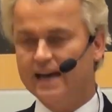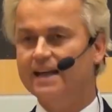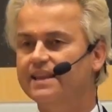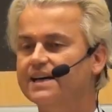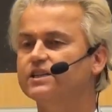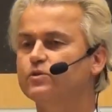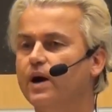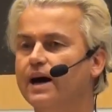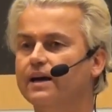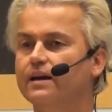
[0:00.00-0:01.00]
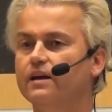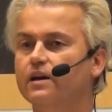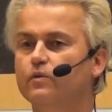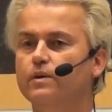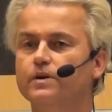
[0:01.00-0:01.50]
And that is why
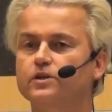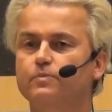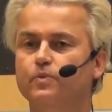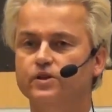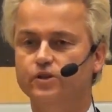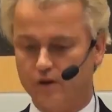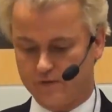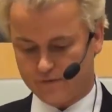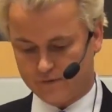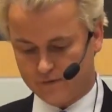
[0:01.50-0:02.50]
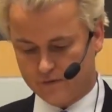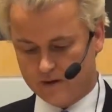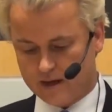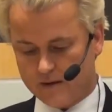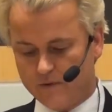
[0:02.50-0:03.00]
we must preserve
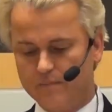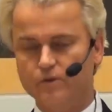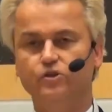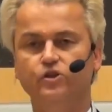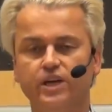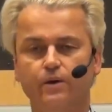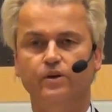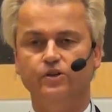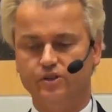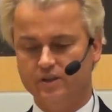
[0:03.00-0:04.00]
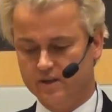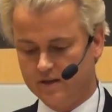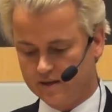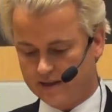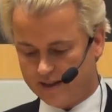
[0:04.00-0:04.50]
and we must cherish
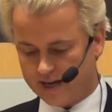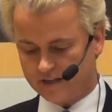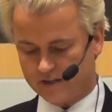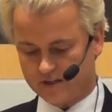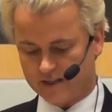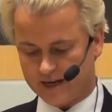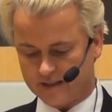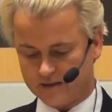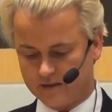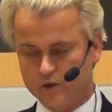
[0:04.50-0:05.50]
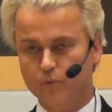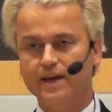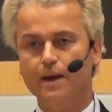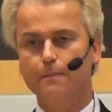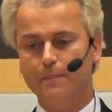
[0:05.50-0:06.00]
the nation state, so
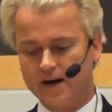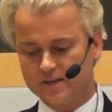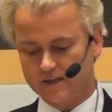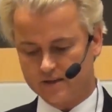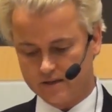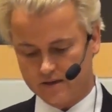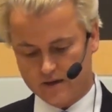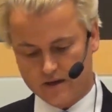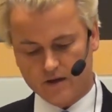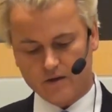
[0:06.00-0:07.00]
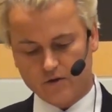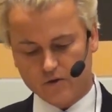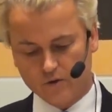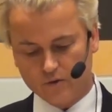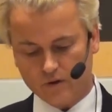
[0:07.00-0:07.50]
we can pass it
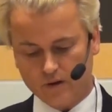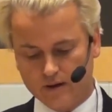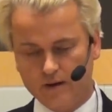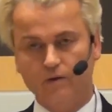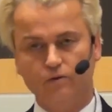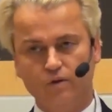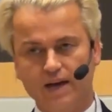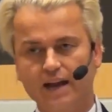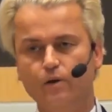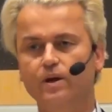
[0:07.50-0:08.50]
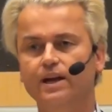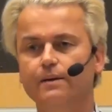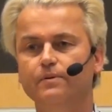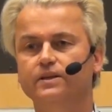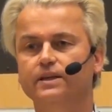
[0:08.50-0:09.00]
through, together with
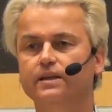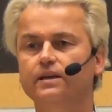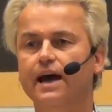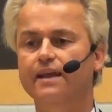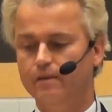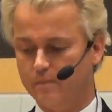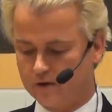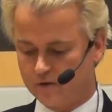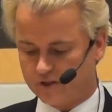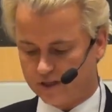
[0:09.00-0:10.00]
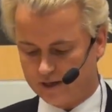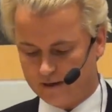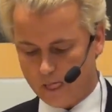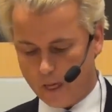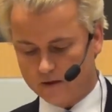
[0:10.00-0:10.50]
liberty and democracy,
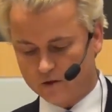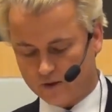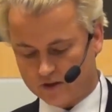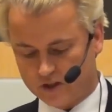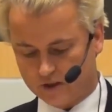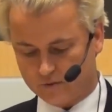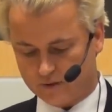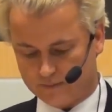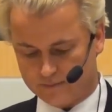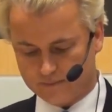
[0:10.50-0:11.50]
to our children.